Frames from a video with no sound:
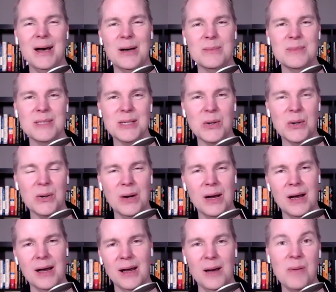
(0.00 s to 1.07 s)
So
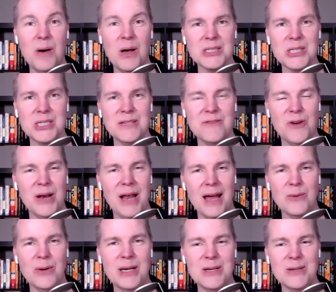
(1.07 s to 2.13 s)
apologies if you're an
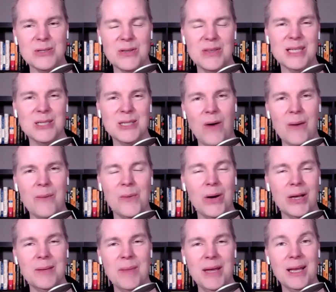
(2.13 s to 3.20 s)
Android user. This is why we
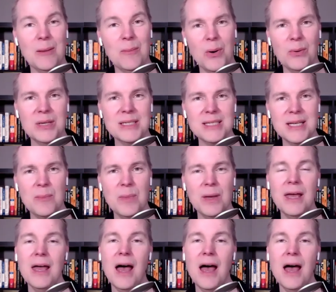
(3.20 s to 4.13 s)
wanted to make it a bonus tip.